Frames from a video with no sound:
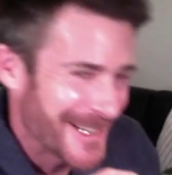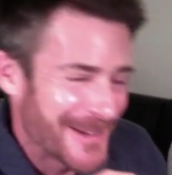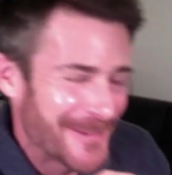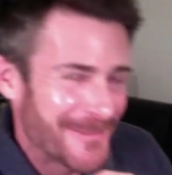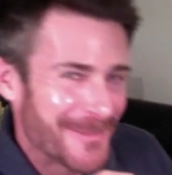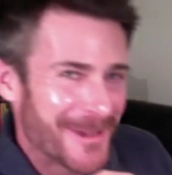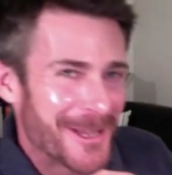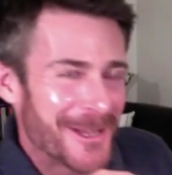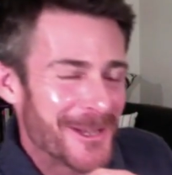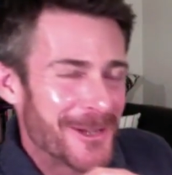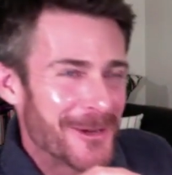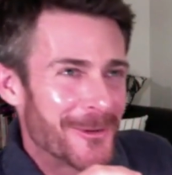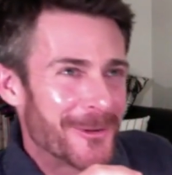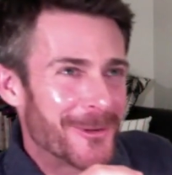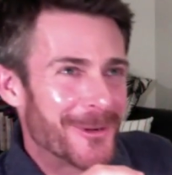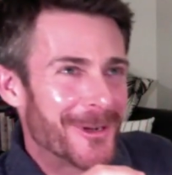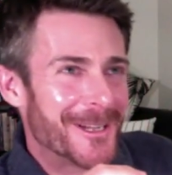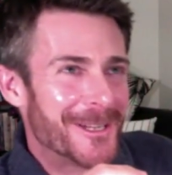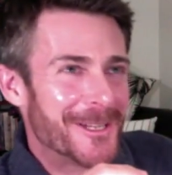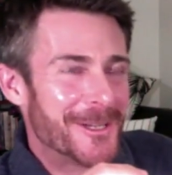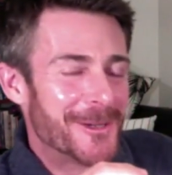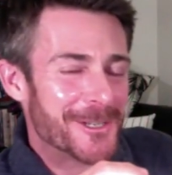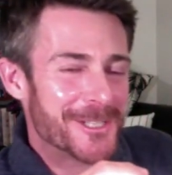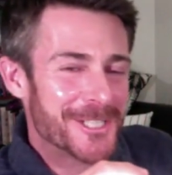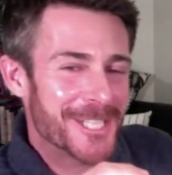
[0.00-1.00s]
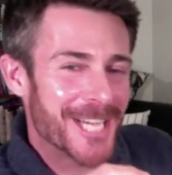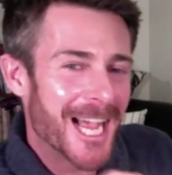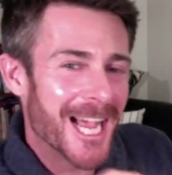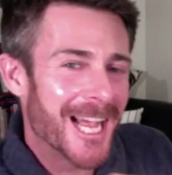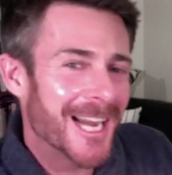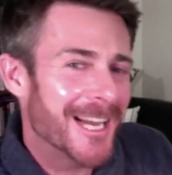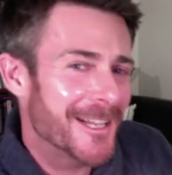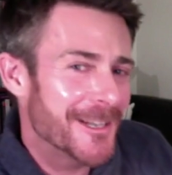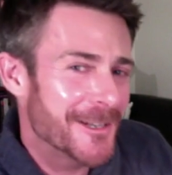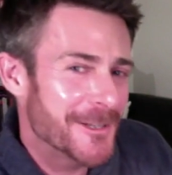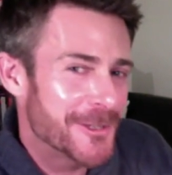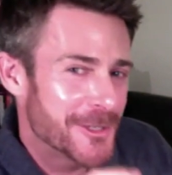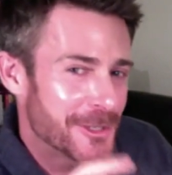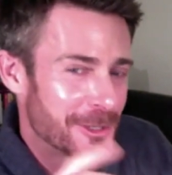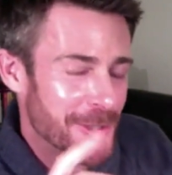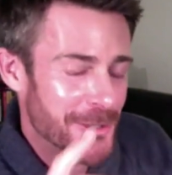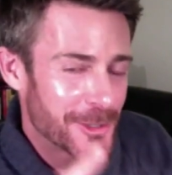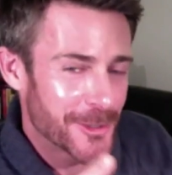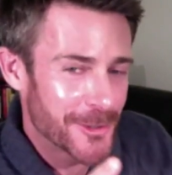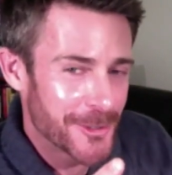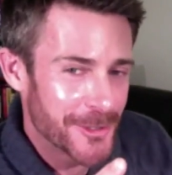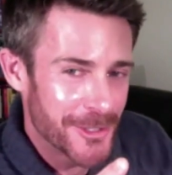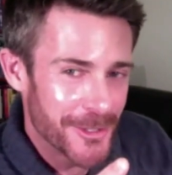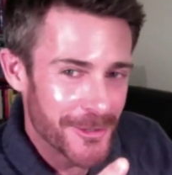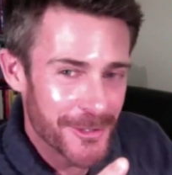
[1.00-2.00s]
um, your, your challenge,
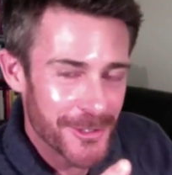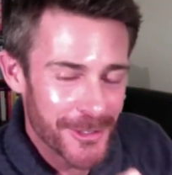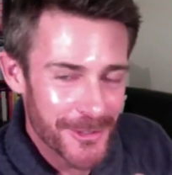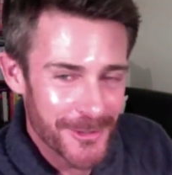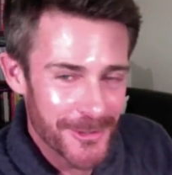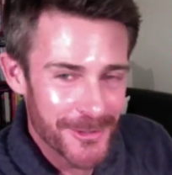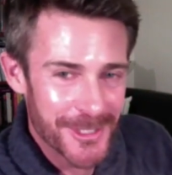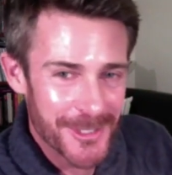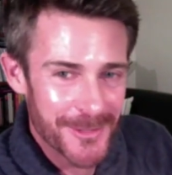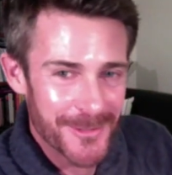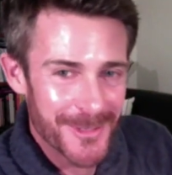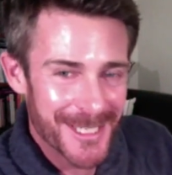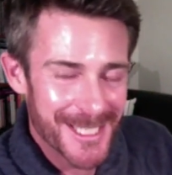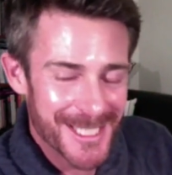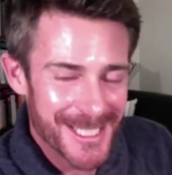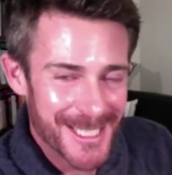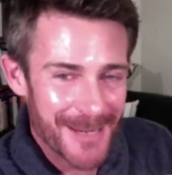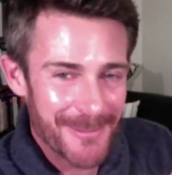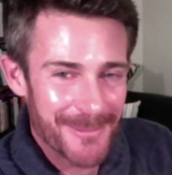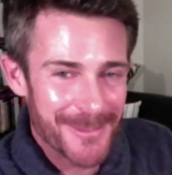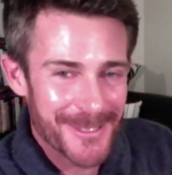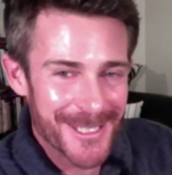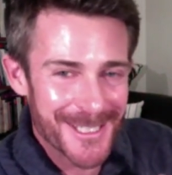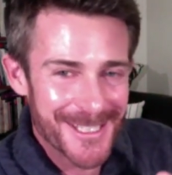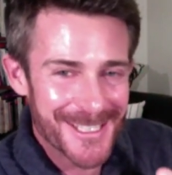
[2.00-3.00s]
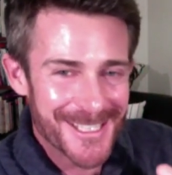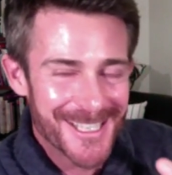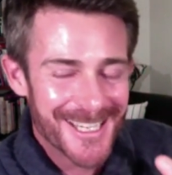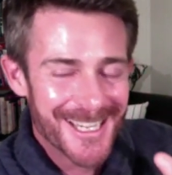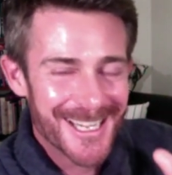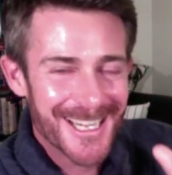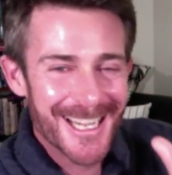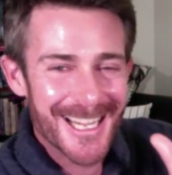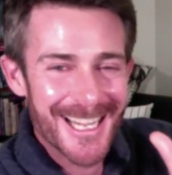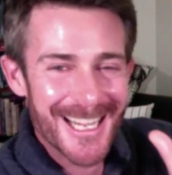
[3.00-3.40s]
should you choose to accept it,